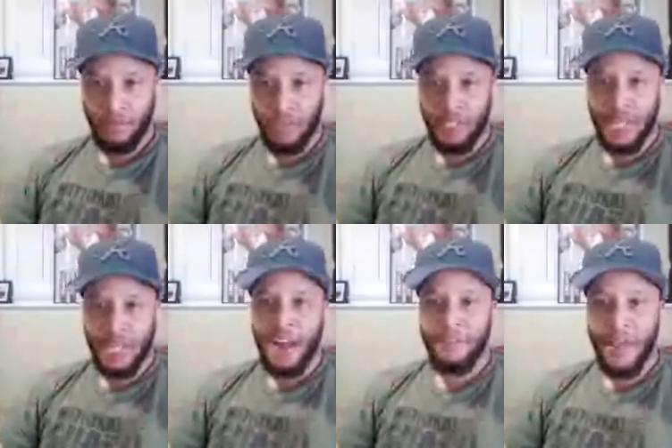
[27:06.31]

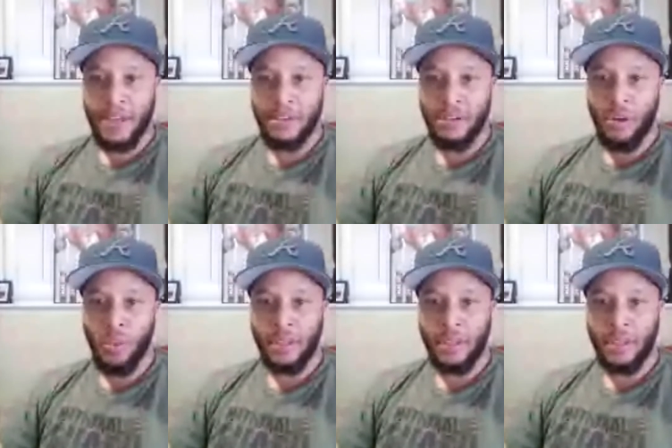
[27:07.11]
deciding factor on
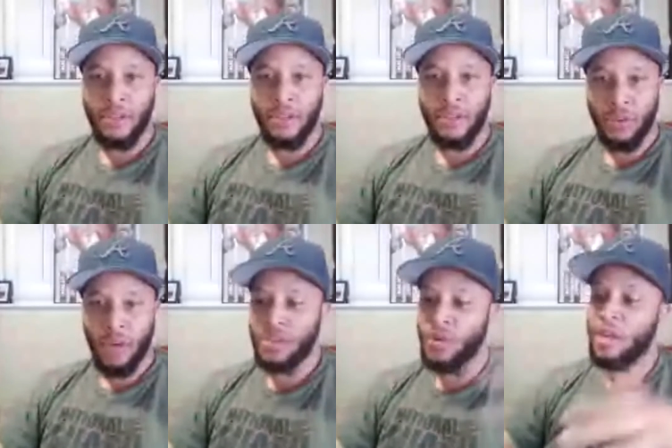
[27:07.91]
what they use to rank.
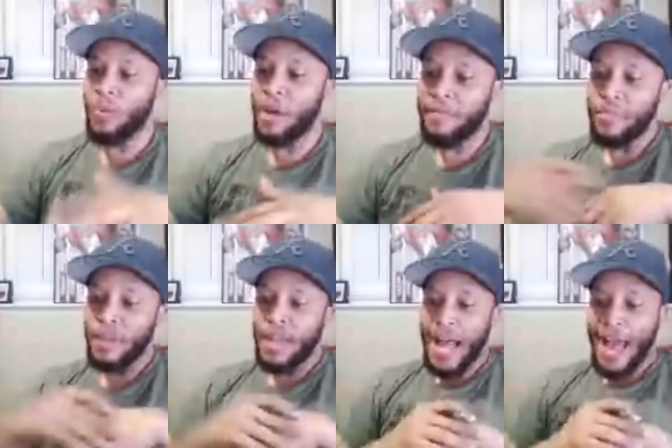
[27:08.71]
So anyway,
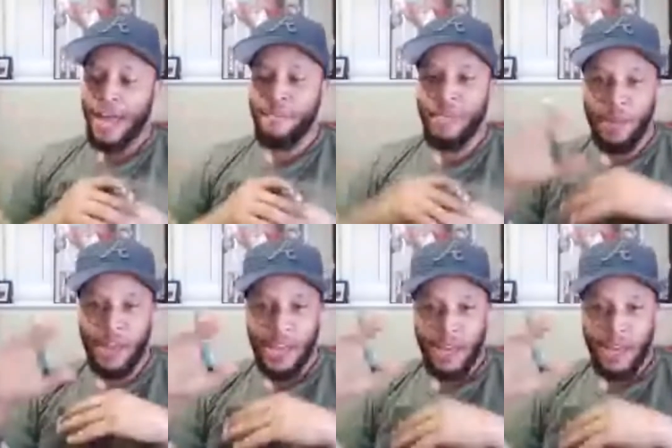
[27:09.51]
I had
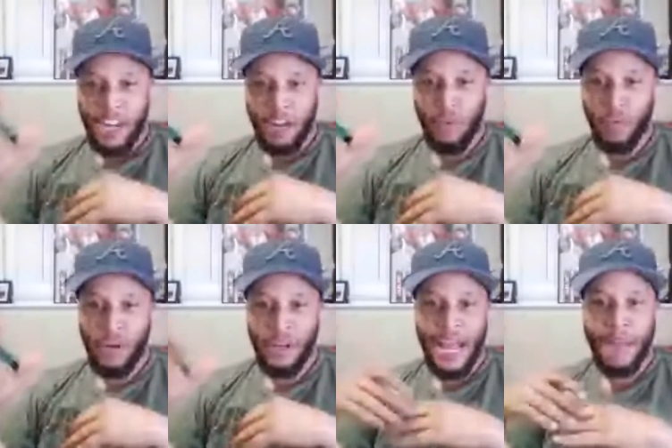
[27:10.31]
Bama at number
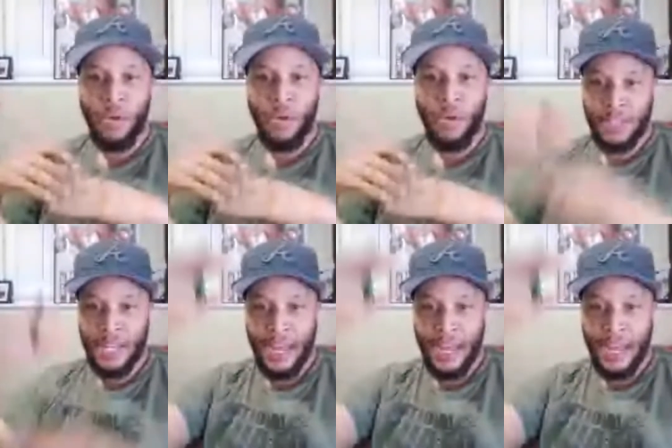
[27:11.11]
1. I had Boise State
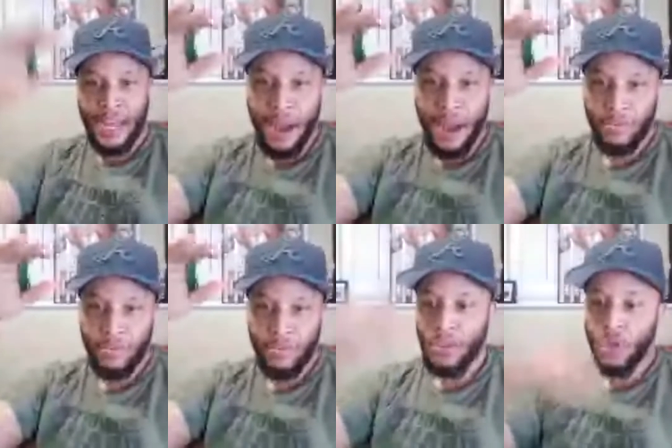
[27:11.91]
at the bottom, right?